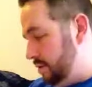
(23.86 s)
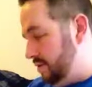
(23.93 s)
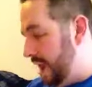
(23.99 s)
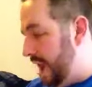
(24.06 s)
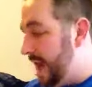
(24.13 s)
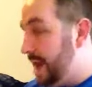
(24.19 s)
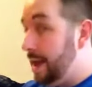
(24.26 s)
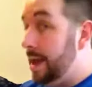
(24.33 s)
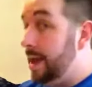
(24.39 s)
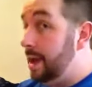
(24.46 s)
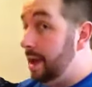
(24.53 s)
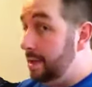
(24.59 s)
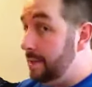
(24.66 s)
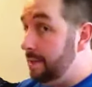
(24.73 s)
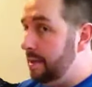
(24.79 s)
Jack
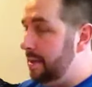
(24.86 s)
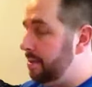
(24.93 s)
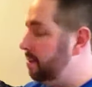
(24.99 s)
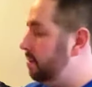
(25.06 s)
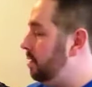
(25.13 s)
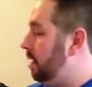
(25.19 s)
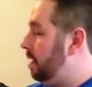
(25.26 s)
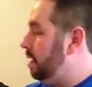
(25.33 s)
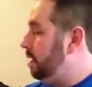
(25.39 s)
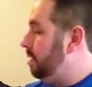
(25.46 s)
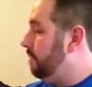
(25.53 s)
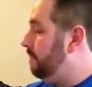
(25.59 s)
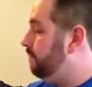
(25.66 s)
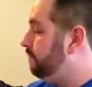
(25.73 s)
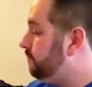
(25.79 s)
and the Beanstalk.
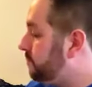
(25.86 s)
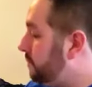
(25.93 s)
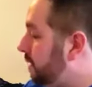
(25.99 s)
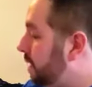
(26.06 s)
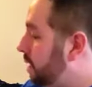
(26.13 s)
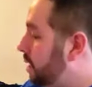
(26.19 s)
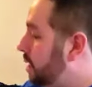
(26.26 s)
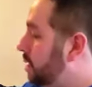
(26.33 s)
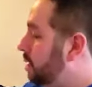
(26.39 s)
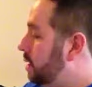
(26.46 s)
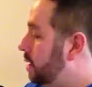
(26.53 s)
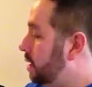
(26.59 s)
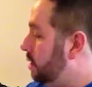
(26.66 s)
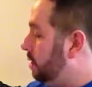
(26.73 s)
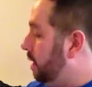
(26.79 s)

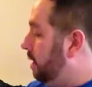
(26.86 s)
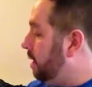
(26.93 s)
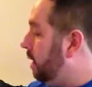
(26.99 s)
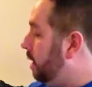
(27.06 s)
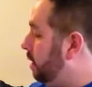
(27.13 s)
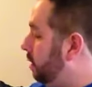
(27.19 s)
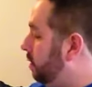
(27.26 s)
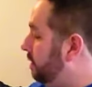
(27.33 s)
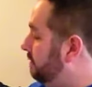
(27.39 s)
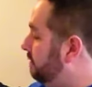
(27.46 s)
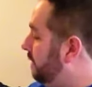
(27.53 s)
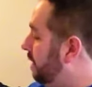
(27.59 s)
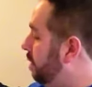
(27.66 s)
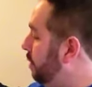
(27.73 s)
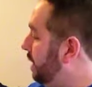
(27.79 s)
Long ago, in a
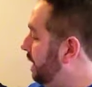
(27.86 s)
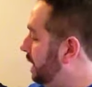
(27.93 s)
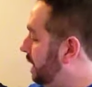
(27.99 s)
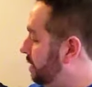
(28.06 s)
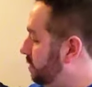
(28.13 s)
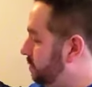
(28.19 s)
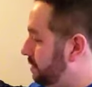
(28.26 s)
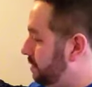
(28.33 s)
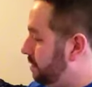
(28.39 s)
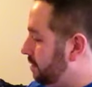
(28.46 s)
faraway country,